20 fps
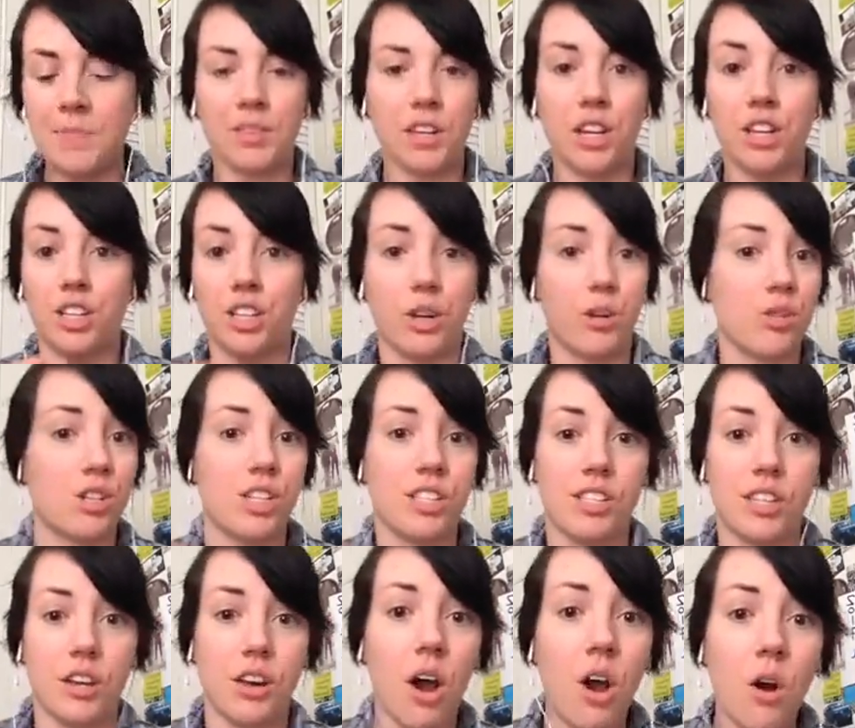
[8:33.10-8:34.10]
she
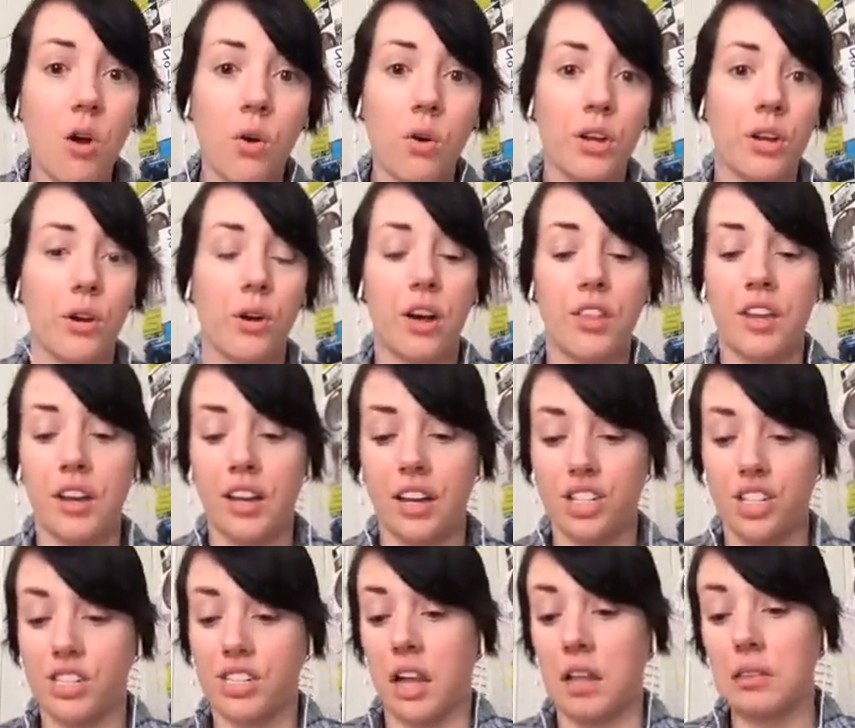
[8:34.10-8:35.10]
said, I think I
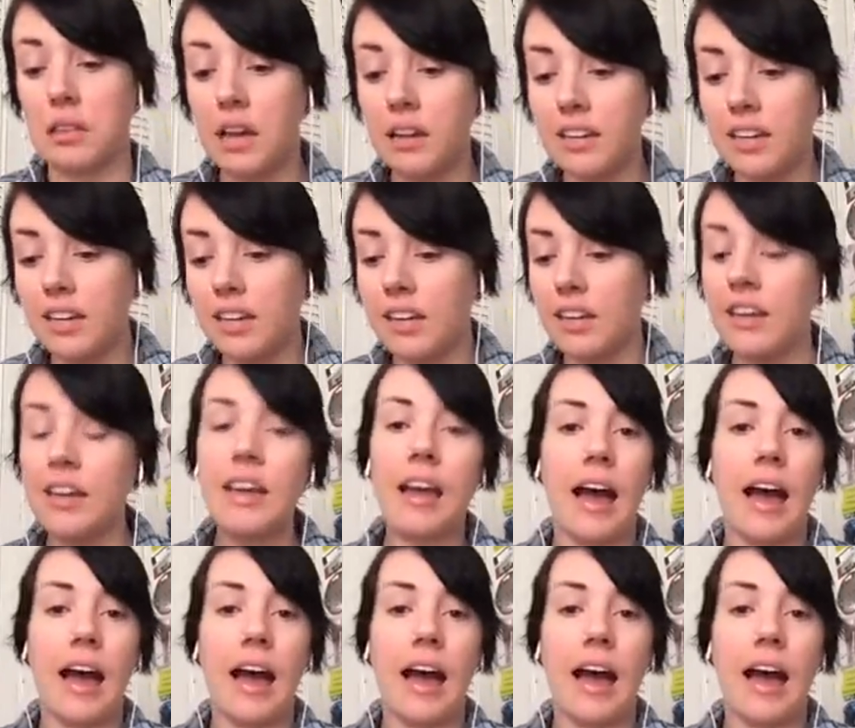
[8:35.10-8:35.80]
just got lucky.